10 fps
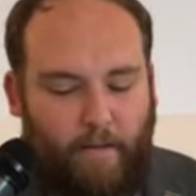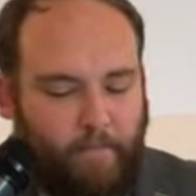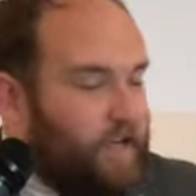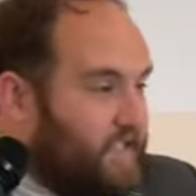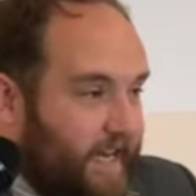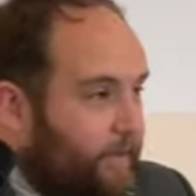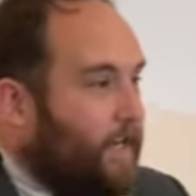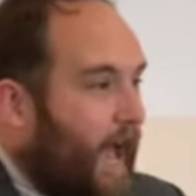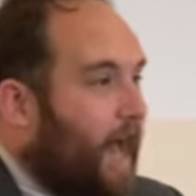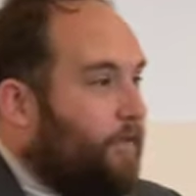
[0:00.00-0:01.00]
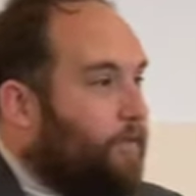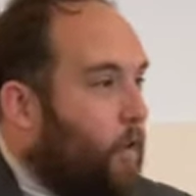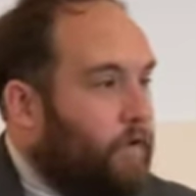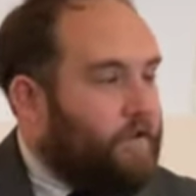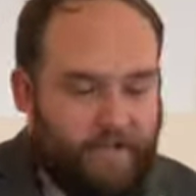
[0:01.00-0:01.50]
Because David had, of
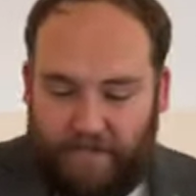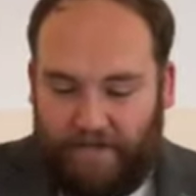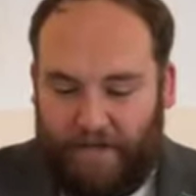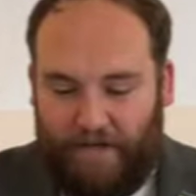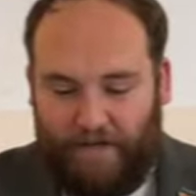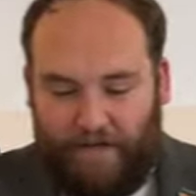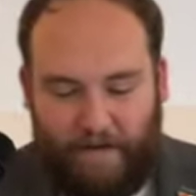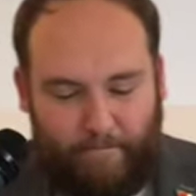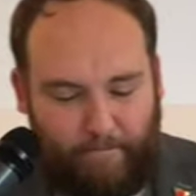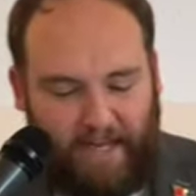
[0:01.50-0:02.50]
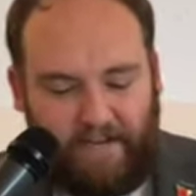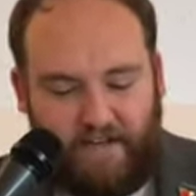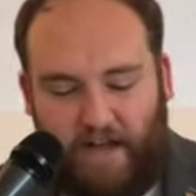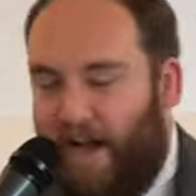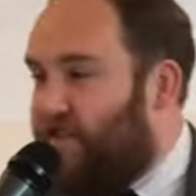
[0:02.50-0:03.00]
course,
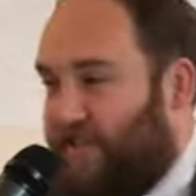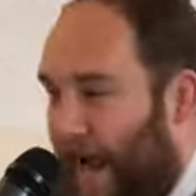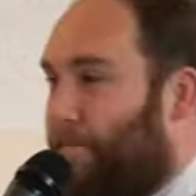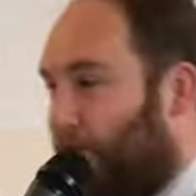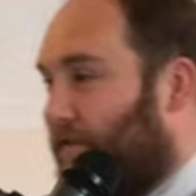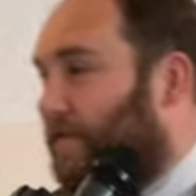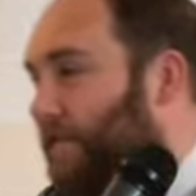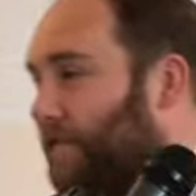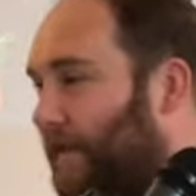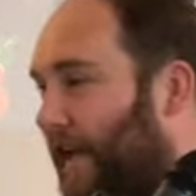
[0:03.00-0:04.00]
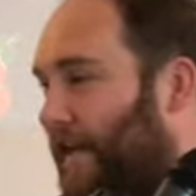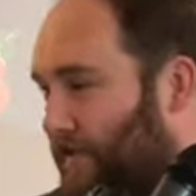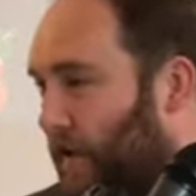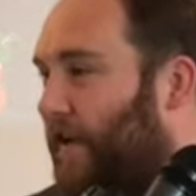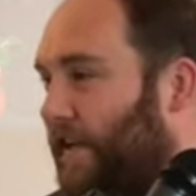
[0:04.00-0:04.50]
been a shepherd in his
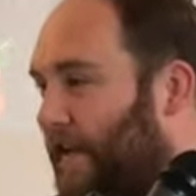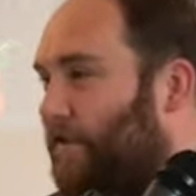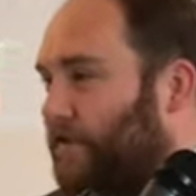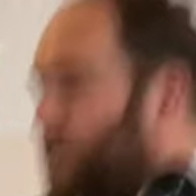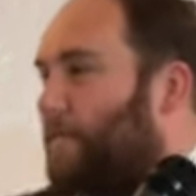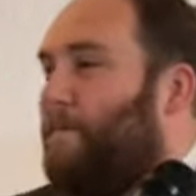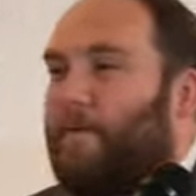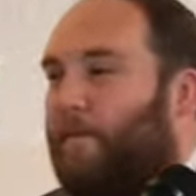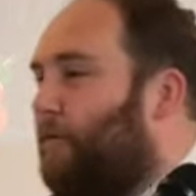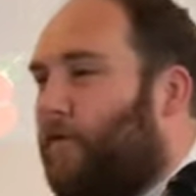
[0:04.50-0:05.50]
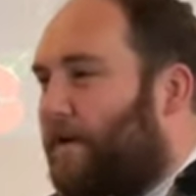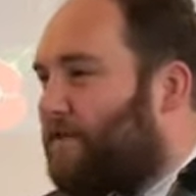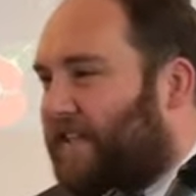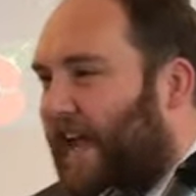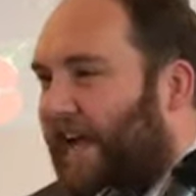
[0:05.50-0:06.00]
early years. You remember, before he
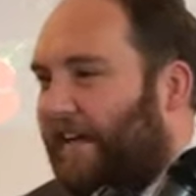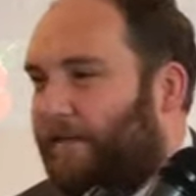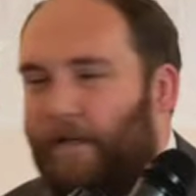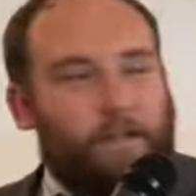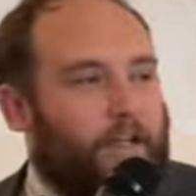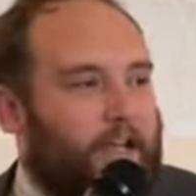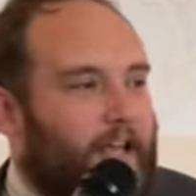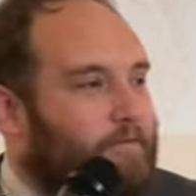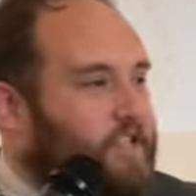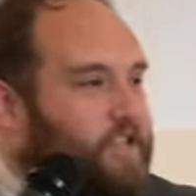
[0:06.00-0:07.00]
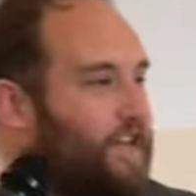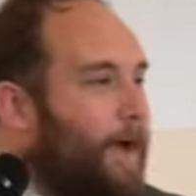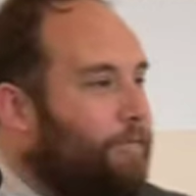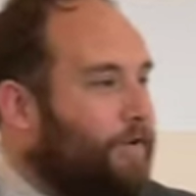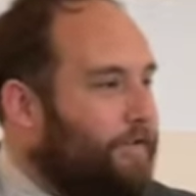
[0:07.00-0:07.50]
was king, he was a
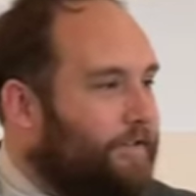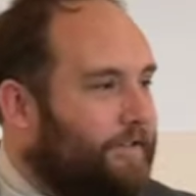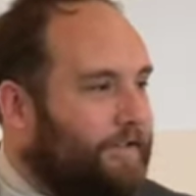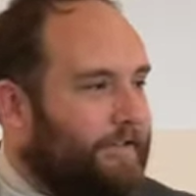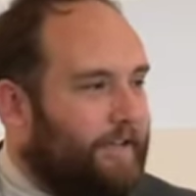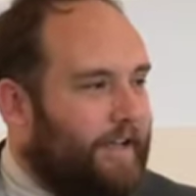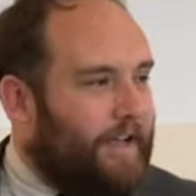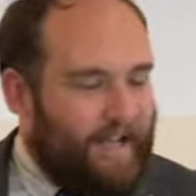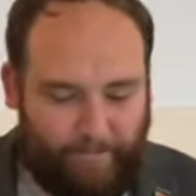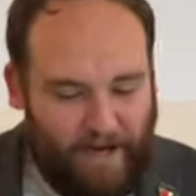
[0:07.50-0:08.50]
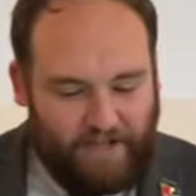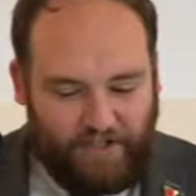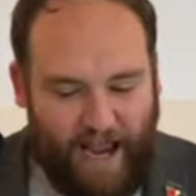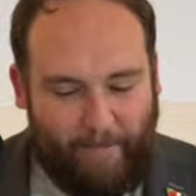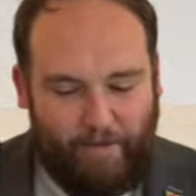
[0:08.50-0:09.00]
shepherd. He had been a
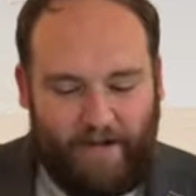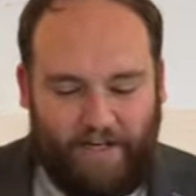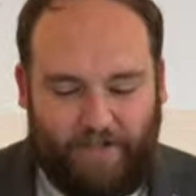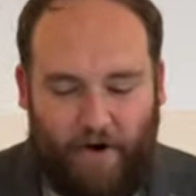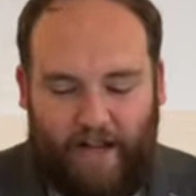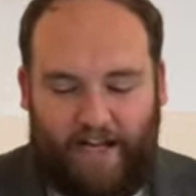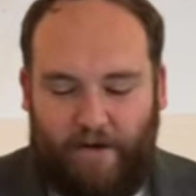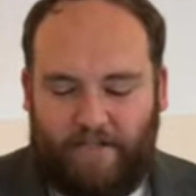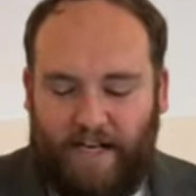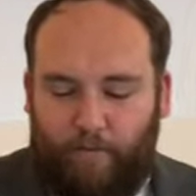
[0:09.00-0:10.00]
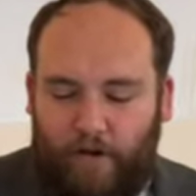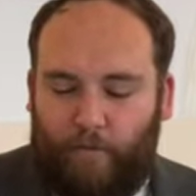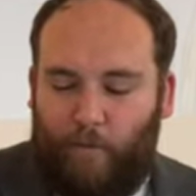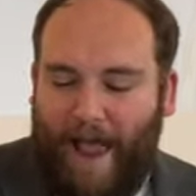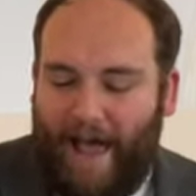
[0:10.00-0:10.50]
shepherd in his early years, and he would
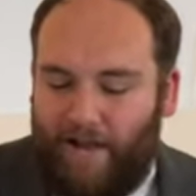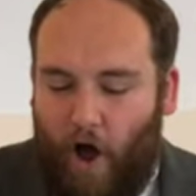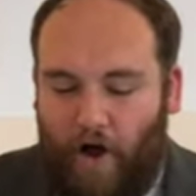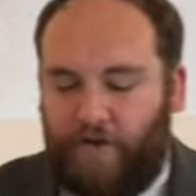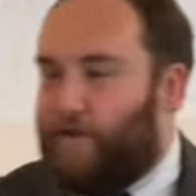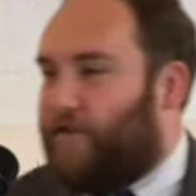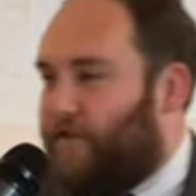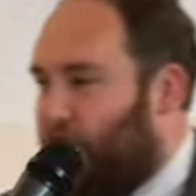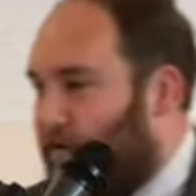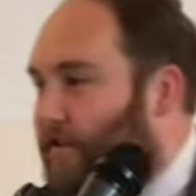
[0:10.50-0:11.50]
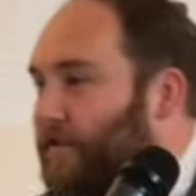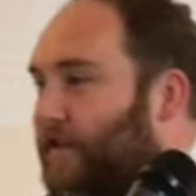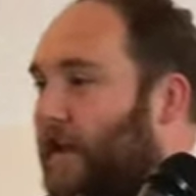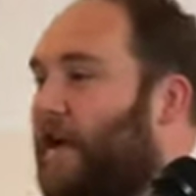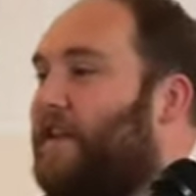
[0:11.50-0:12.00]
have well understood
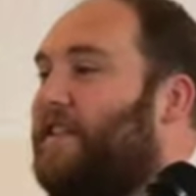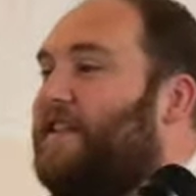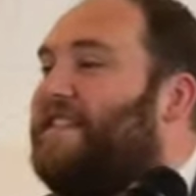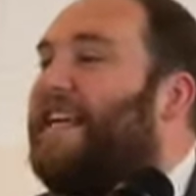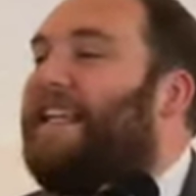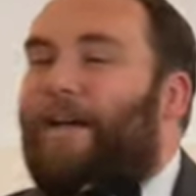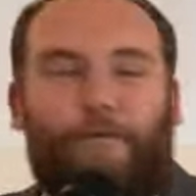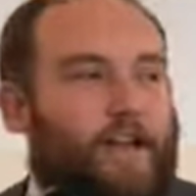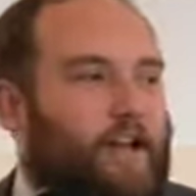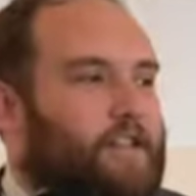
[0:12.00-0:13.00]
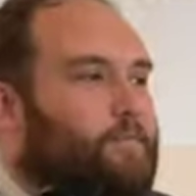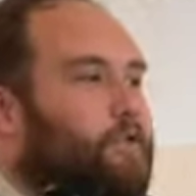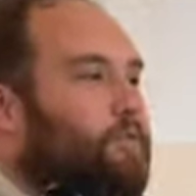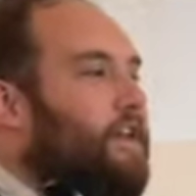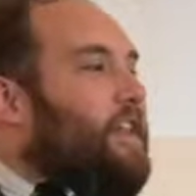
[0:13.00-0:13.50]
the significance
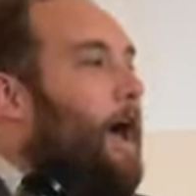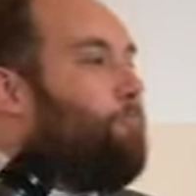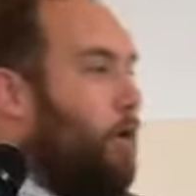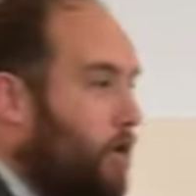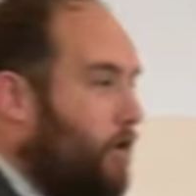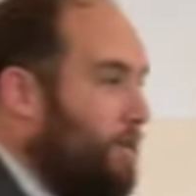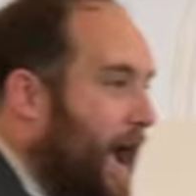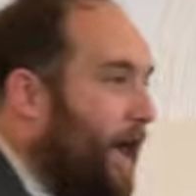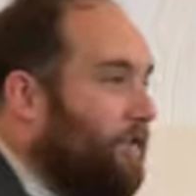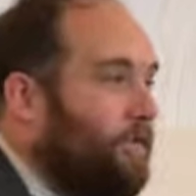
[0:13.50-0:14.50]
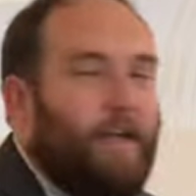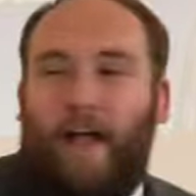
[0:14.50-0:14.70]
between that poor man